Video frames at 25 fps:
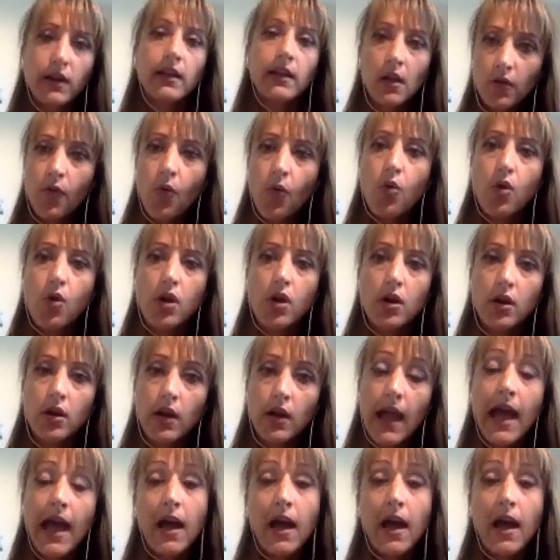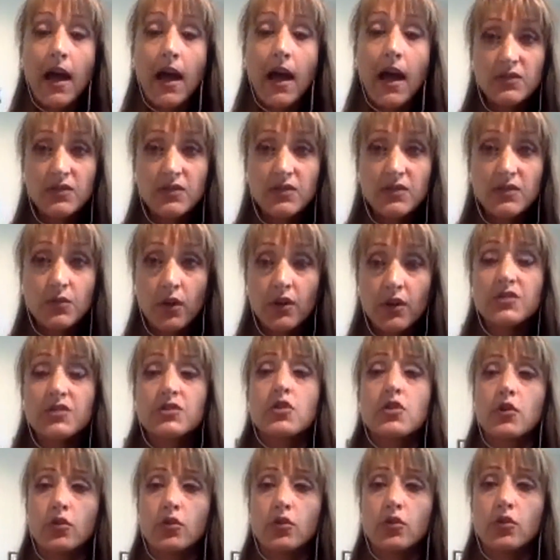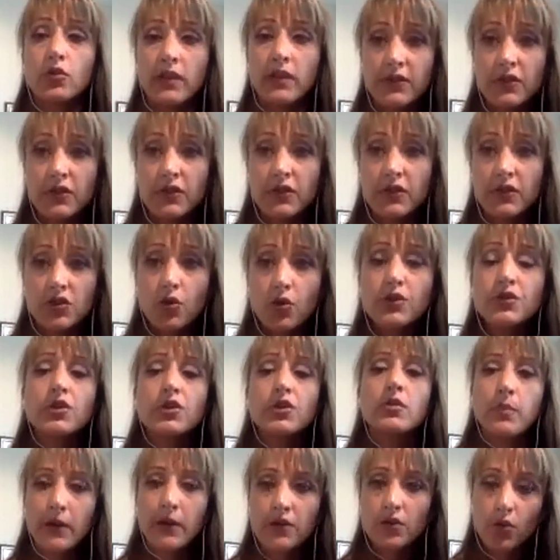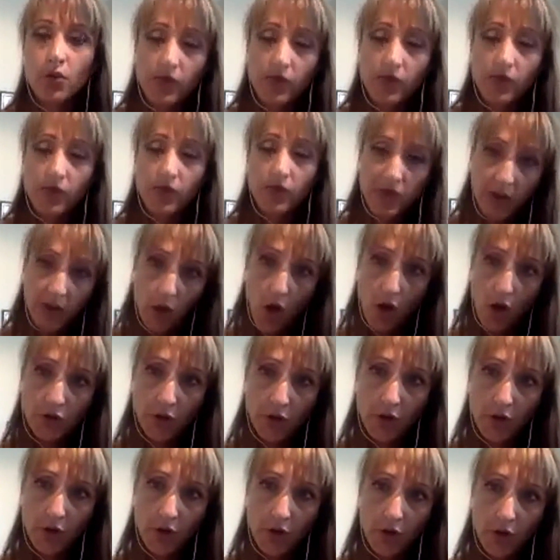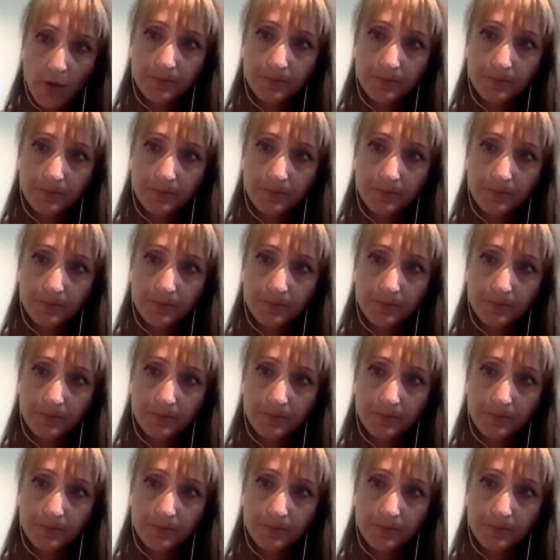for how this works, not only in the short term, but also over the long term.